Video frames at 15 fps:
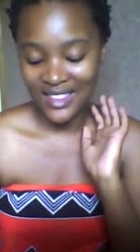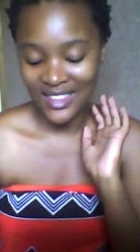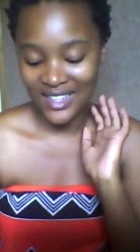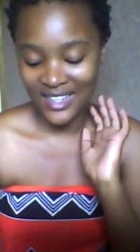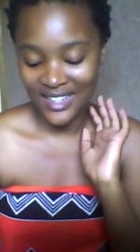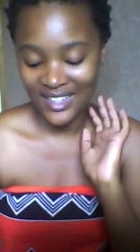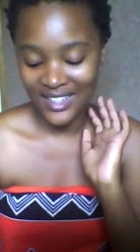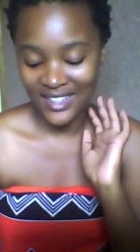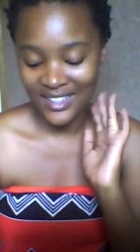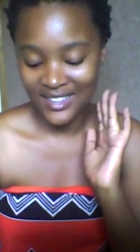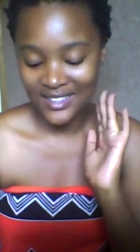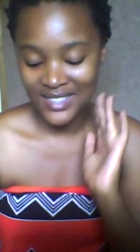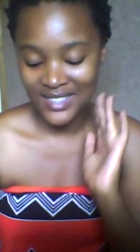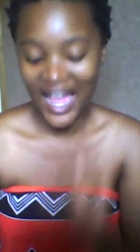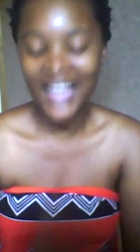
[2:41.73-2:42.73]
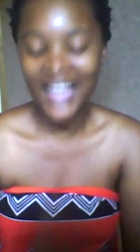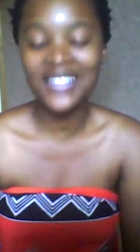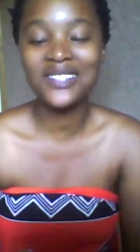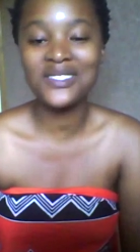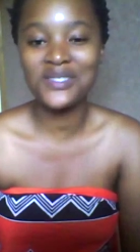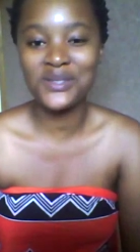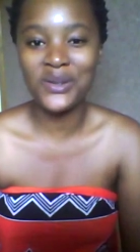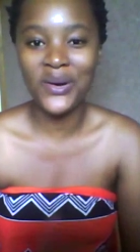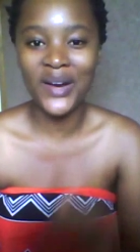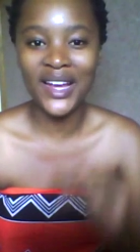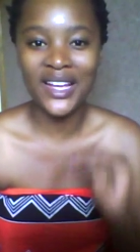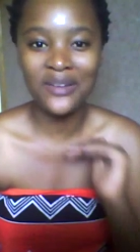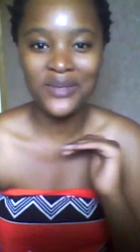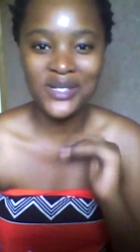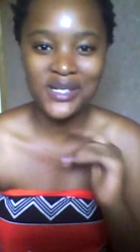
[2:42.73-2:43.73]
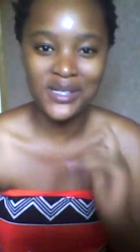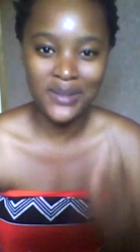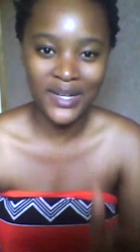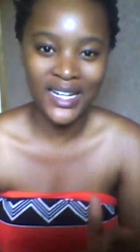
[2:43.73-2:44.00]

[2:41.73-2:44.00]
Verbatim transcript: the title story which is the